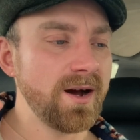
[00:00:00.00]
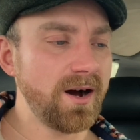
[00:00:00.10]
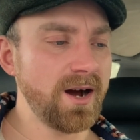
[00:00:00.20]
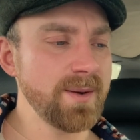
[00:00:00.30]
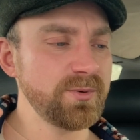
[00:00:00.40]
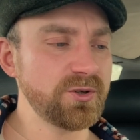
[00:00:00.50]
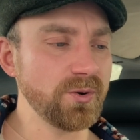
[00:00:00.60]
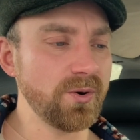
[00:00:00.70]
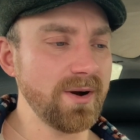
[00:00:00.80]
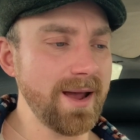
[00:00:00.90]
I'm
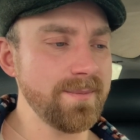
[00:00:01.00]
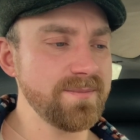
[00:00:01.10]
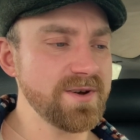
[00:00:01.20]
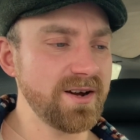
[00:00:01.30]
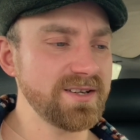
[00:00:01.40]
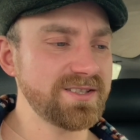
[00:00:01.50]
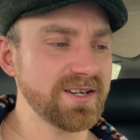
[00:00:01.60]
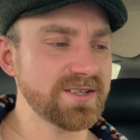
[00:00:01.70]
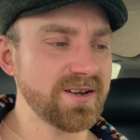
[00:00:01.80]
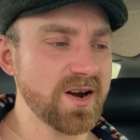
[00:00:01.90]
sure
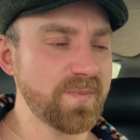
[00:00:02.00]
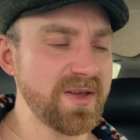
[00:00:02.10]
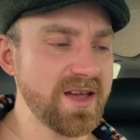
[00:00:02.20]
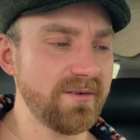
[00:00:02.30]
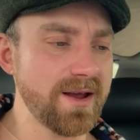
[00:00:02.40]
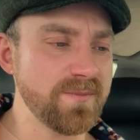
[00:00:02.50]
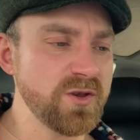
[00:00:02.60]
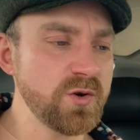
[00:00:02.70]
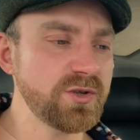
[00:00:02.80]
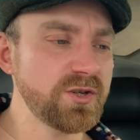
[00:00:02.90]
M969PRM
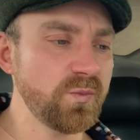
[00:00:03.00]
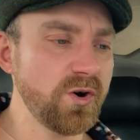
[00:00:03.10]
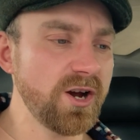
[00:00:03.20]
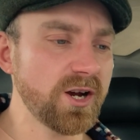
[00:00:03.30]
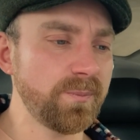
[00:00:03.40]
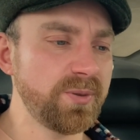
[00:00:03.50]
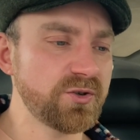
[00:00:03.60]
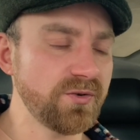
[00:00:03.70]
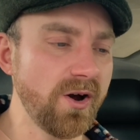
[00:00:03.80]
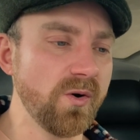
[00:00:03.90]
used to work
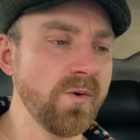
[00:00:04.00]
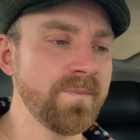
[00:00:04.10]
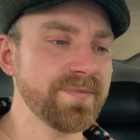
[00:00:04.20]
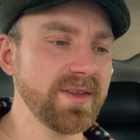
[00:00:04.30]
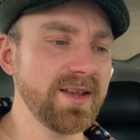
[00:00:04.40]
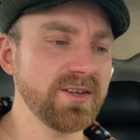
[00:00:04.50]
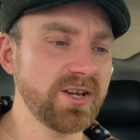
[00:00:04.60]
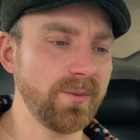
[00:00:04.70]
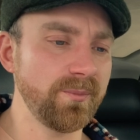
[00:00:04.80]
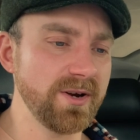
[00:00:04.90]
patrol in
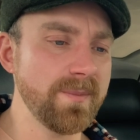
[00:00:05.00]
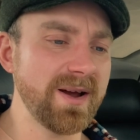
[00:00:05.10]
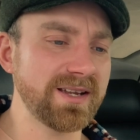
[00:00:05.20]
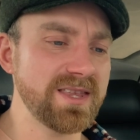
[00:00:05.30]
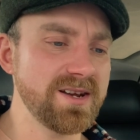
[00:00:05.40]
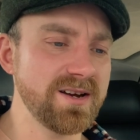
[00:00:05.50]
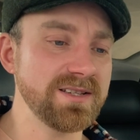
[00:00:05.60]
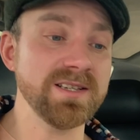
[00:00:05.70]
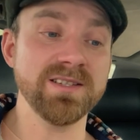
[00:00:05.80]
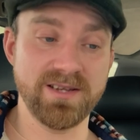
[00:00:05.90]
Cumbria back in the
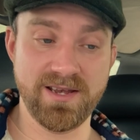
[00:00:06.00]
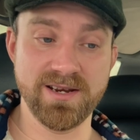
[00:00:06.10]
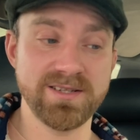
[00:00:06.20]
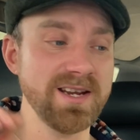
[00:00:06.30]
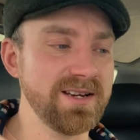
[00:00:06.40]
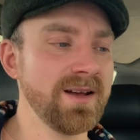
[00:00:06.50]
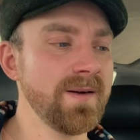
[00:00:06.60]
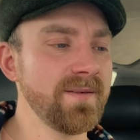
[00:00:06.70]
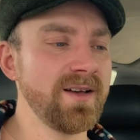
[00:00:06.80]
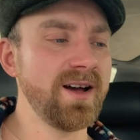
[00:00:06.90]
90s. It did.
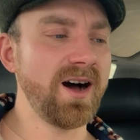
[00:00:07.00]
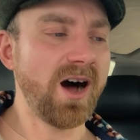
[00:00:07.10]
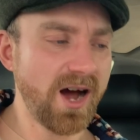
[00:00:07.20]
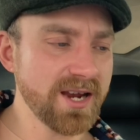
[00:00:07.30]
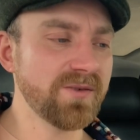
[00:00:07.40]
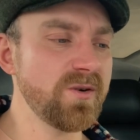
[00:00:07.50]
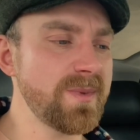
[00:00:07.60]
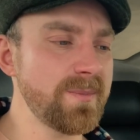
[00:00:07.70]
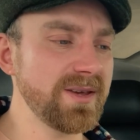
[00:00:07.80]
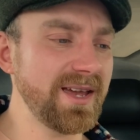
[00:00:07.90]
I can
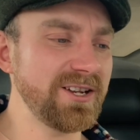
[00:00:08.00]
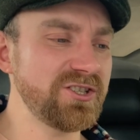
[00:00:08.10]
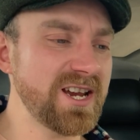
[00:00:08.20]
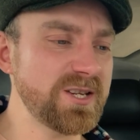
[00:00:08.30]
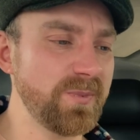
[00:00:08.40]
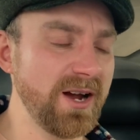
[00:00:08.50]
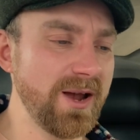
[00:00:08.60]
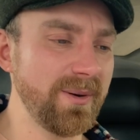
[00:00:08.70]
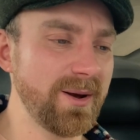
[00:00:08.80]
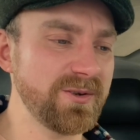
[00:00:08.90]
remember getting chased by
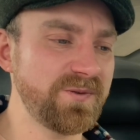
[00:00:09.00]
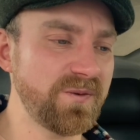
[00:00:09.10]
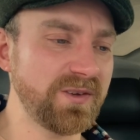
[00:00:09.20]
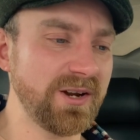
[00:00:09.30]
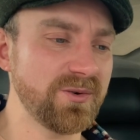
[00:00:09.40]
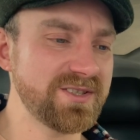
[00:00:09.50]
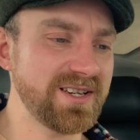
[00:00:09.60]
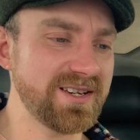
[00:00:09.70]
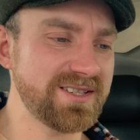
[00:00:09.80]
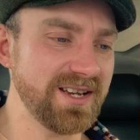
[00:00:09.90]
it when I was 15 or
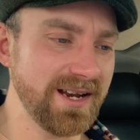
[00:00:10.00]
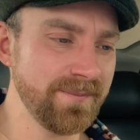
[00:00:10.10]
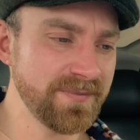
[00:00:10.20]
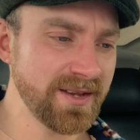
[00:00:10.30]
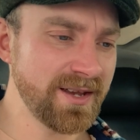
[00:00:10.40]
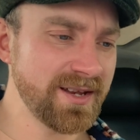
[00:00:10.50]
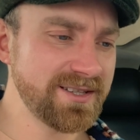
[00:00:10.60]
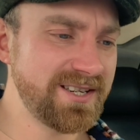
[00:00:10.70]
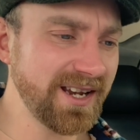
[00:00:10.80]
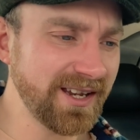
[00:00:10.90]
16,
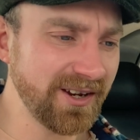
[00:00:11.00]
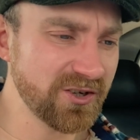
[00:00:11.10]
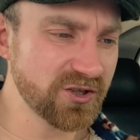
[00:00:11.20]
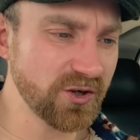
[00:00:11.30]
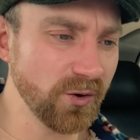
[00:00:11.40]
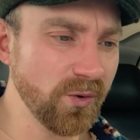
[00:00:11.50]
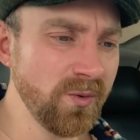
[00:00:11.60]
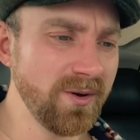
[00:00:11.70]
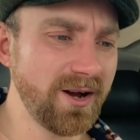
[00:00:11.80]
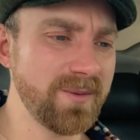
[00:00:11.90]
ticking
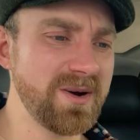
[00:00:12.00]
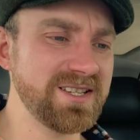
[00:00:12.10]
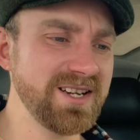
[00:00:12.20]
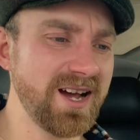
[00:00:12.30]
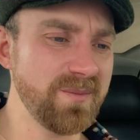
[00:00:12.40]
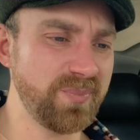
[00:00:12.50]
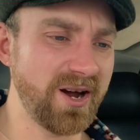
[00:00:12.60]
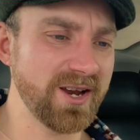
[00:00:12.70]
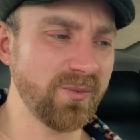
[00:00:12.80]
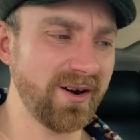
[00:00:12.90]
school on my dirt
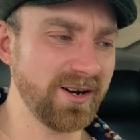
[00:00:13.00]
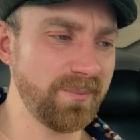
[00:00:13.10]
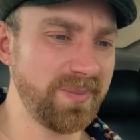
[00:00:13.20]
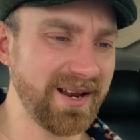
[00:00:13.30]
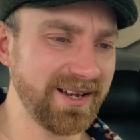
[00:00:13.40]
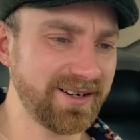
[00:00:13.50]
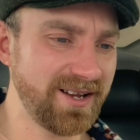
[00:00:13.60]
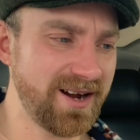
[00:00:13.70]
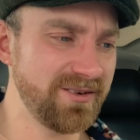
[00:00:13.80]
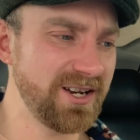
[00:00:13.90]
bike wearing a
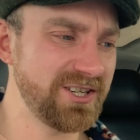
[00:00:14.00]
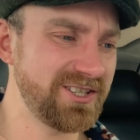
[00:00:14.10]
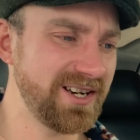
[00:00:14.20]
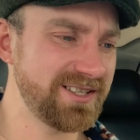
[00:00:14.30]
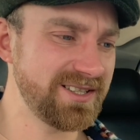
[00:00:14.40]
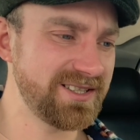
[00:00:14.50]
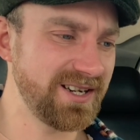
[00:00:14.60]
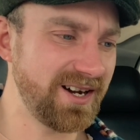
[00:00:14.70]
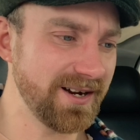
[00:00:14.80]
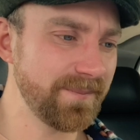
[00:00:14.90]
balaclava, a shirt and
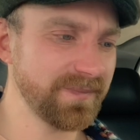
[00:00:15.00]
tie.